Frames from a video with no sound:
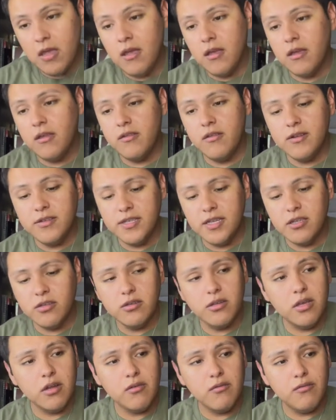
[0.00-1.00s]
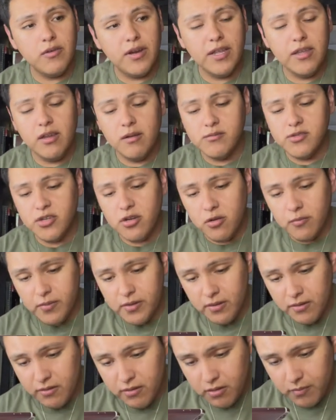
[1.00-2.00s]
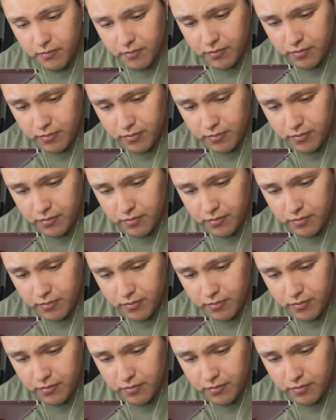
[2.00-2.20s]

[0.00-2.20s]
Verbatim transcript: there's just like a little lock right here. I'm just gonna open this up.